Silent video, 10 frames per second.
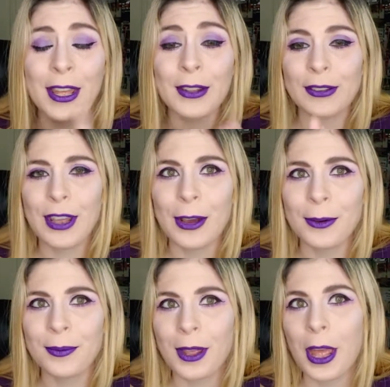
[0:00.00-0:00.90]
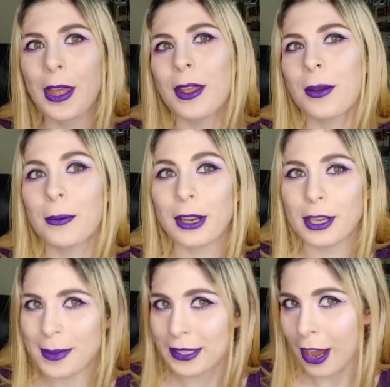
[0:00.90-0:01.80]
So we're going
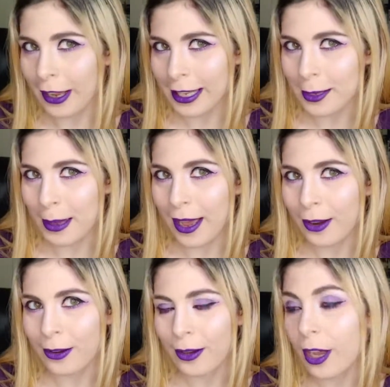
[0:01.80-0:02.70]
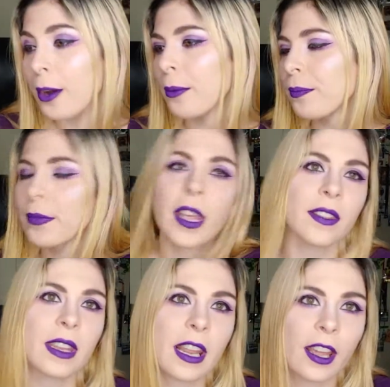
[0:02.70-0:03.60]
to be talking about,
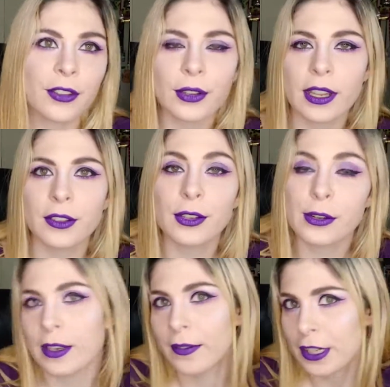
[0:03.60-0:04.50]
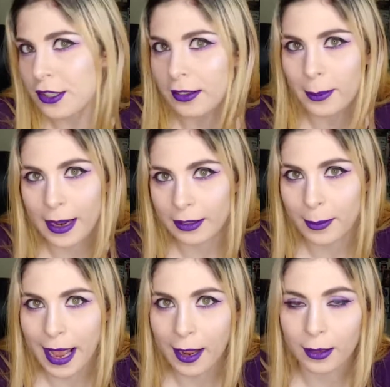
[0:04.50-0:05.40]
and then I also did 2 conventions back to
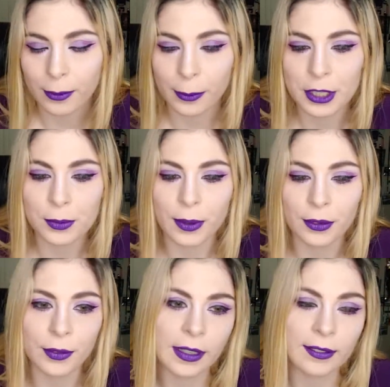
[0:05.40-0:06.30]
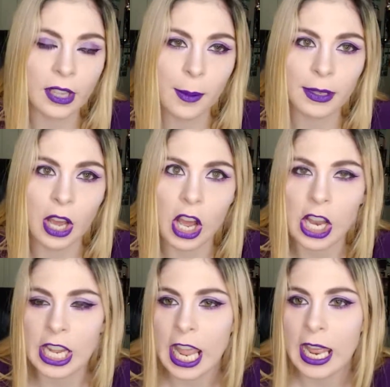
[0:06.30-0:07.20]
back, which was Phoenix Comic
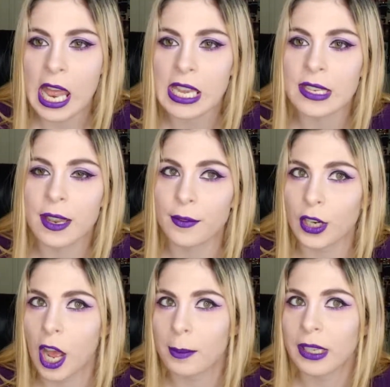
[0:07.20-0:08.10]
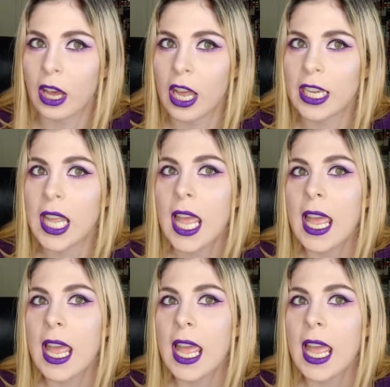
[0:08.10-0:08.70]
Con and Denver Comic Con.